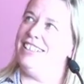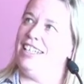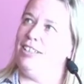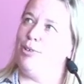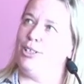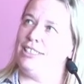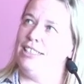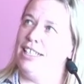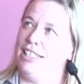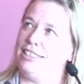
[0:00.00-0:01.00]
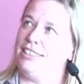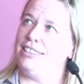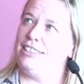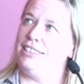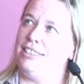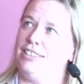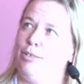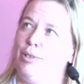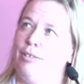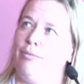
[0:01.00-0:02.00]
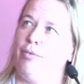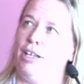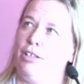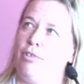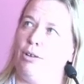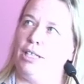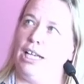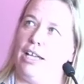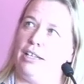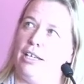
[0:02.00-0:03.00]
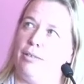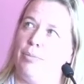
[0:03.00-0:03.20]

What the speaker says: And what's next? So we're rolling out the